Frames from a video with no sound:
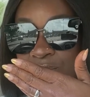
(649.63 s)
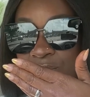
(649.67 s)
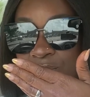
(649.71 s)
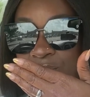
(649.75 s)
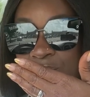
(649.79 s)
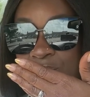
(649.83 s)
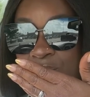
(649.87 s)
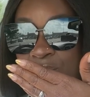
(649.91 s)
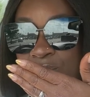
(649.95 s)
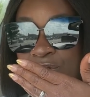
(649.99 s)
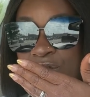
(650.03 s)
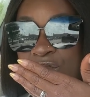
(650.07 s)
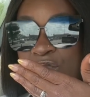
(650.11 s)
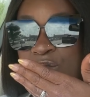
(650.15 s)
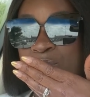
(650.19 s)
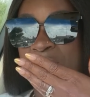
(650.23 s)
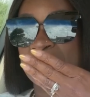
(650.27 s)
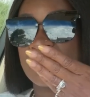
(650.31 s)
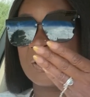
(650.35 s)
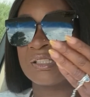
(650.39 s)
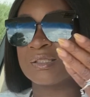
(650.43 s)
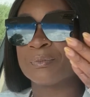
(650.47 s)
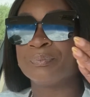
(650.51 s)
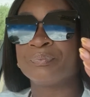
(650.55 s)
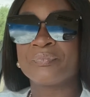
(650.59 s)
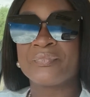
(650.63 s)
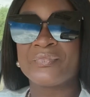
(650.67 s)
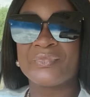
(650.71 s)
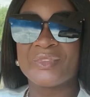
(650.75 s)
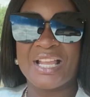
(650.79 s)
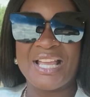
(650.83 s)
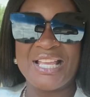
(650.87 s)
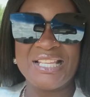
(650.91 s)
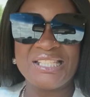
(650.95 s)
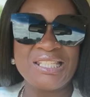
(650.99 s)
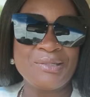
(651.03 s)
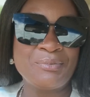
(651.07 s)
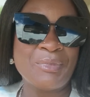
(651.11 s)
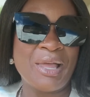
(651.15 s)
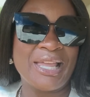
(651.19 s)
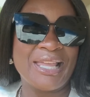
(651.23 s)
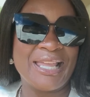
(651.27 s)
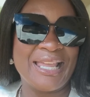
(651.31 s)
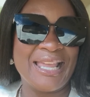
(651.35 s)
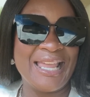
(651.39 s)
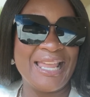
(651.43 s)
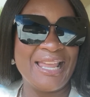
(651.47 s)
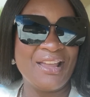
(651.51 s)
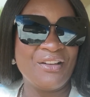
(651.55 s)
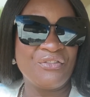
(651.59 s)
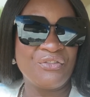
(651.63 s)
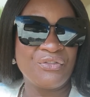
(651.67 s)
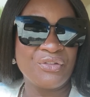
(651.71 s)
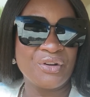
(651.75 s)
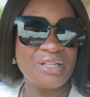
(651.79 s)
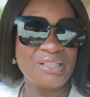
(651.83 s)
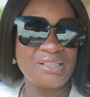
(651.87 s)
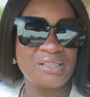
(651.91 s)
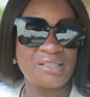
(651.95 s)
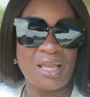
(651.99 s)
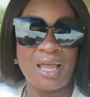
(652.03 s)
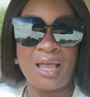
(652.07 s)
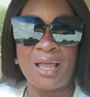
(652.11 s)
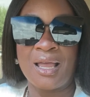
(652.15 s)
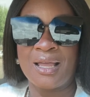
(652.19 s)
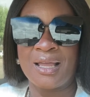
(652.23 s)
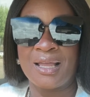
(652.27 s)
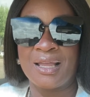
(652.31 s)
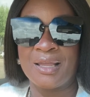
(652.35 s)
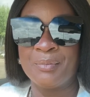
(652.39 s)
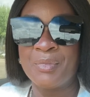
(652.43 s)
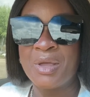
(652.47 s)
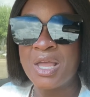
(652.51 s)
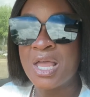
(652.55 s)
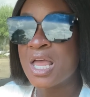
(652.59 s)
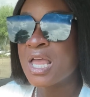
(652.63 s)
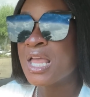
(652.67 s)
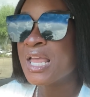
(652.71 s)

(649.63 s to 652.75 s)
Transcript: Oh, excuse me, because it seems like every time